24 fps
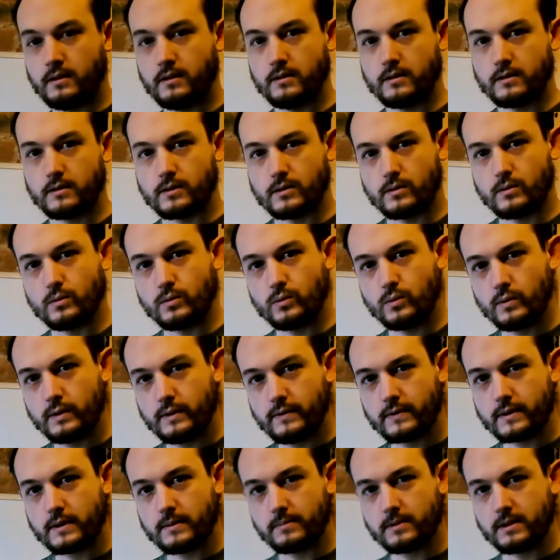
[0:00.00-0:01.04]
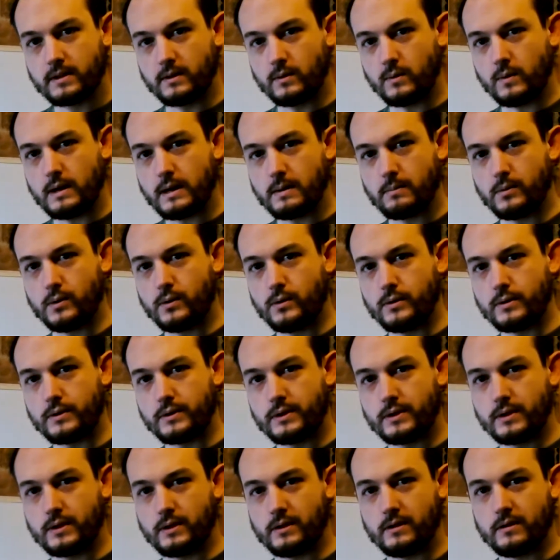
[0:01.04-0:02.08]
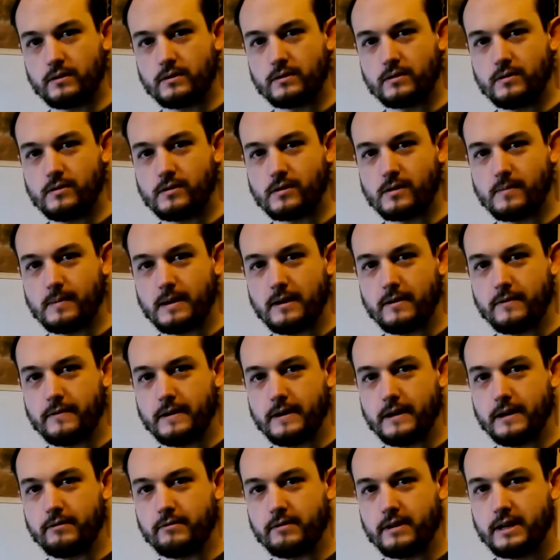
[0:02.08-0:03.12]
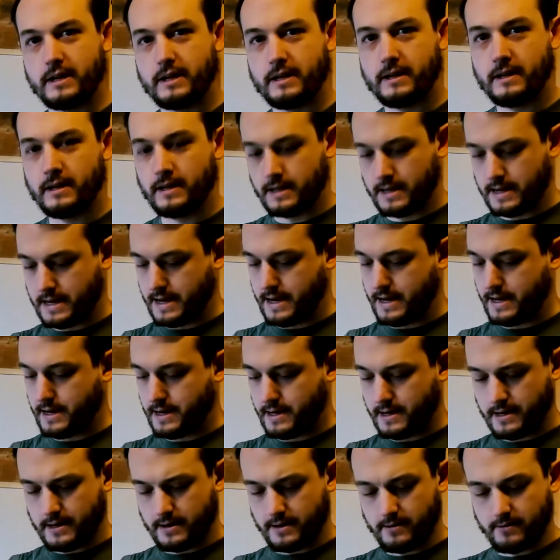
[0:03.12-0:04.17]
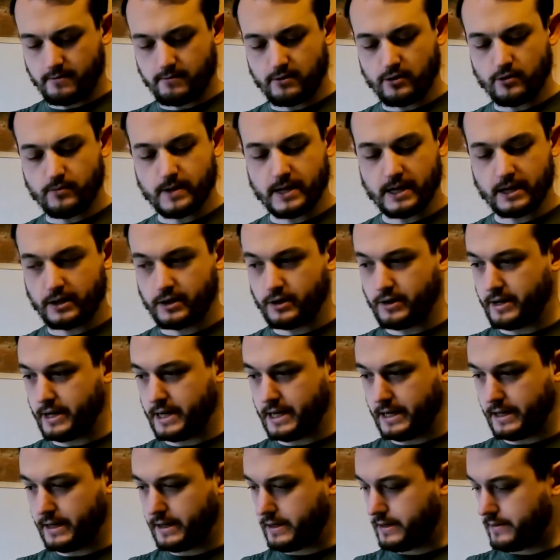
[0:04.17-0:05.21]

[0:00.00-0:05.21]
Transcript: So we've come to the whiteboard to talk about Found in Raid and real money trading.